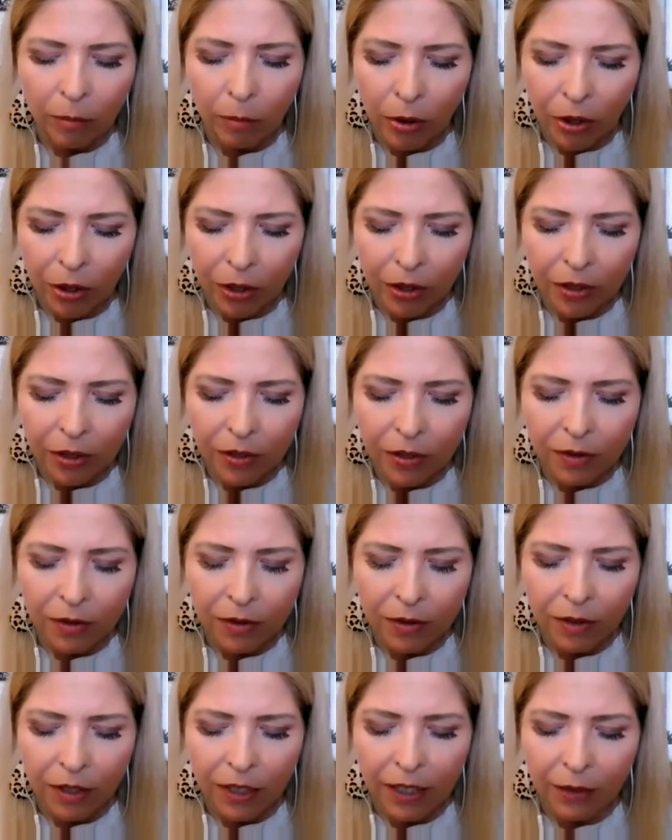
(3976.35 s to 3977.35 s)

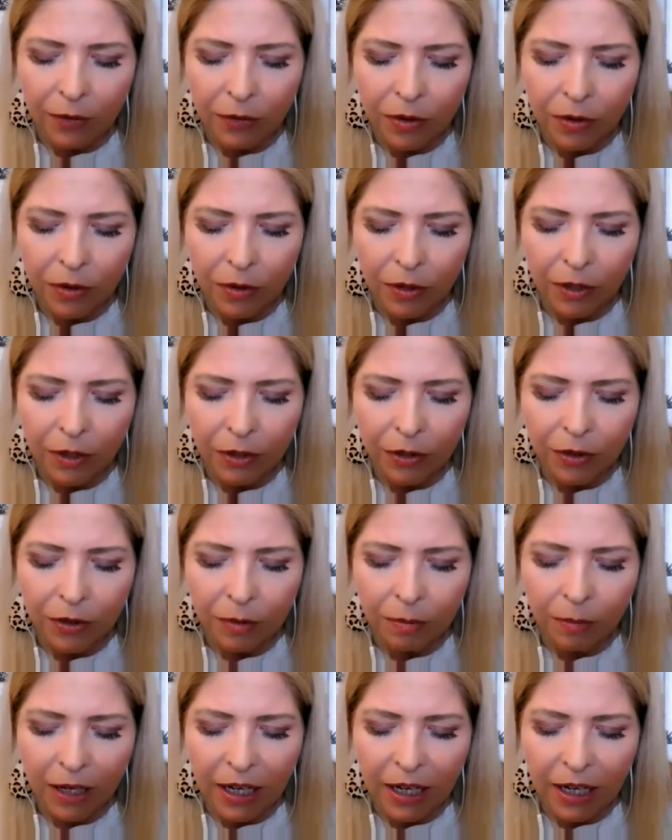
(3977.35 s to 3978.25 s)
books, counselors,